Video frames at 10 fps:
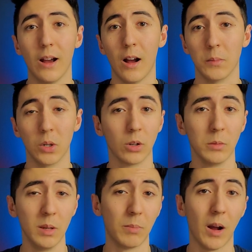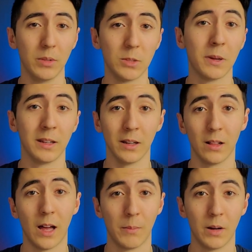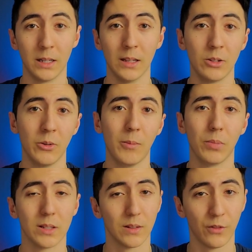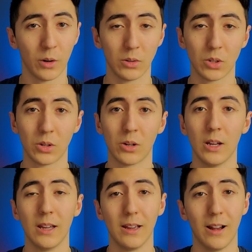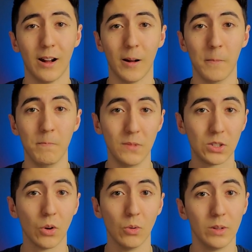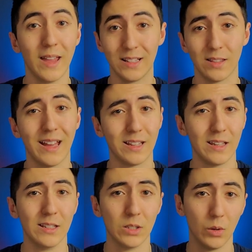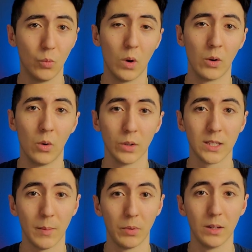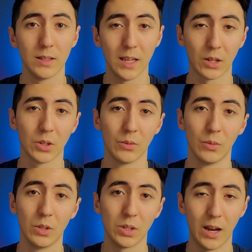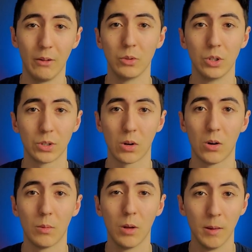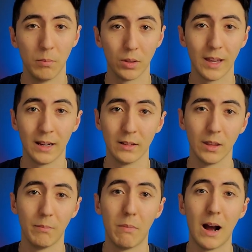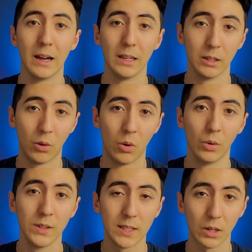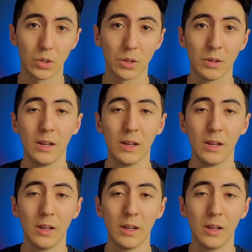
you're going to be probably spending a lot of money into it, plus the furniture. So that is one whole separate section, which I would just call and put that into the buy and hold section.